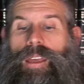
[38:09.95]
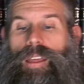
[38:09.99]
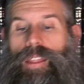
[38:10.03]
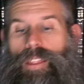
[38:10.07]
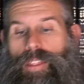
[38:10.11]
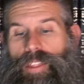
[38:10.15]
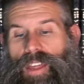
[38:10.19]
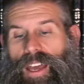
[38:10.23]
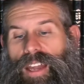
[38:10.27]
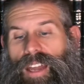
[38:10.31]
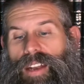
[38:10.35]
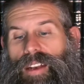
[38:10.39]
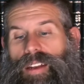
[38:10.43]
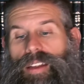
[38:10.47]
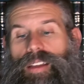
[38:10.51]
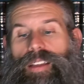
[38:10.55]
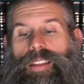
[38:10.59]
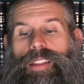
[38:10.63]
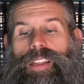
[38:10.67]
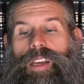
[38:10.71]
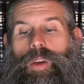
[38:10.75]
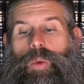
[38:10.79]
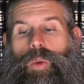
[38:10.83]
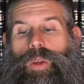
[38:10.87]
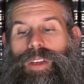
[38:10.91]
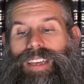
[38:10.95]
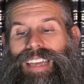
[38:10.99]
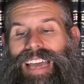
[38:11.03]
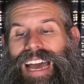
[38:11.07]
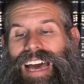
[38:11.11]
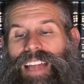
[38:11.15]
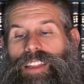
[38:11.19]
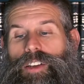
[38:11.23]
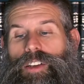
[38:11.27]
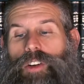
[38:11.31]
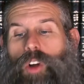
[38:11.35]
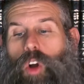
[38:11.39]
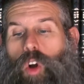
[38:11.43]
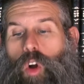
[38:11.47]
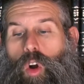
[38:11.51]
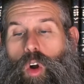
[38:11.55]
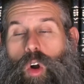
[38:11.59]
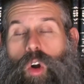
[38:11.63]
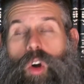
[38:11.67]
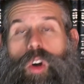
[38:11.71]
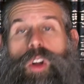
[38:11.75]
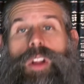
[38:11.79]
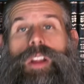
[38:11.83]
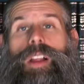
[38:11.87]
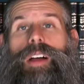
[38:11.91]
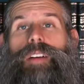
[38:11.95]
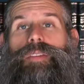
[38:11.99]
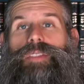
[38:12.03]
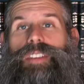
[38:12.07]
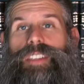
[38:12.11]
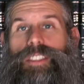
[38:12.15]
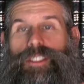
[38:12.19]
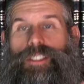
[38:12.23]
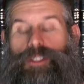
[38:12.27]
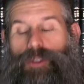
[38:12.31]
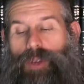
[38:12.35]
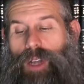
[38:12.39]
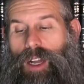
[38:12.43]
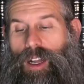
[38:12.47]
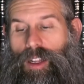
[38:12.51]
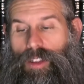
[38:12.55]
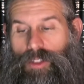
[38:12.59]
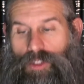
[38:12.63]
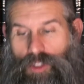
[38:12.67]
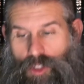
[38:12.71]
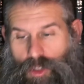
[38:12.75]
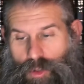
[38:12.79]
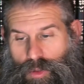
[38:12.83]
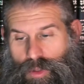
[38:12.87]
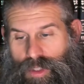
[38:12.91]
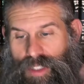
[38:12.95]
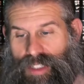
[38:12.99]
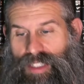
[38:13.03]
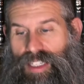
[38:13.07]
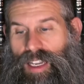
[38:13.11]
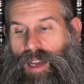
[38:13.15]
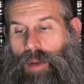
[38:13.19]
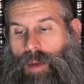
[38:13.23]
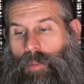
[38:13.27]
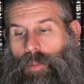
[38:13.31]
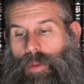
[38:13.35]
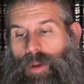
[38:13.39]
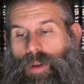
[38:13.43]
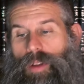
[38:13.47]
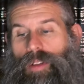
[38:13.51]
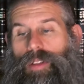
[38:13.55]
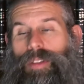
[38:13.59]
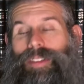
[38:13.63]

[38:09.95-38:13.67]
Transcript: Then they will gather all of Israel to the temple